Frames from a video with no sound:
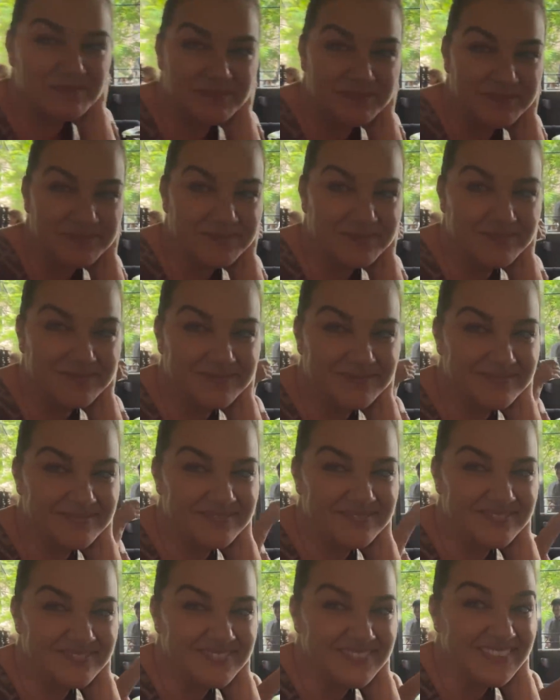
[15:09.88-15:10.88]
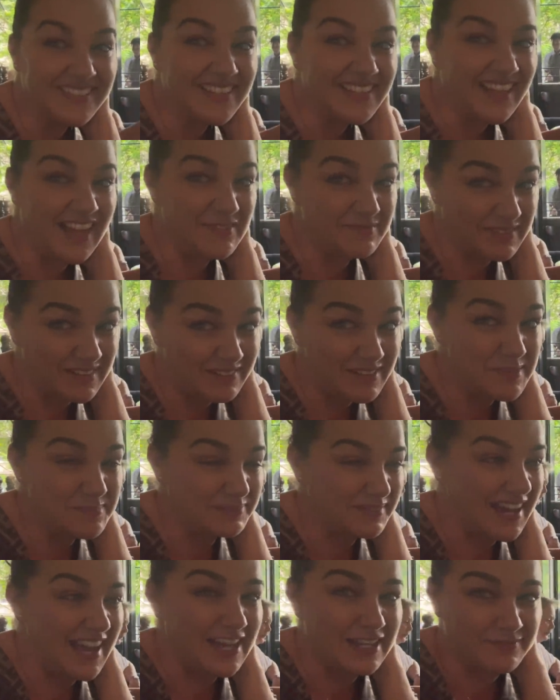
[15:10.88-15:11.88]
um, I'm very
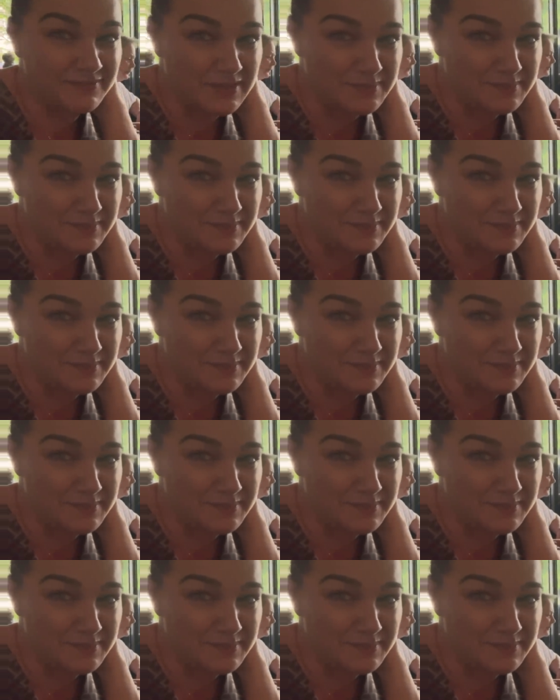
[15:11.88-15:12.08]
proud of the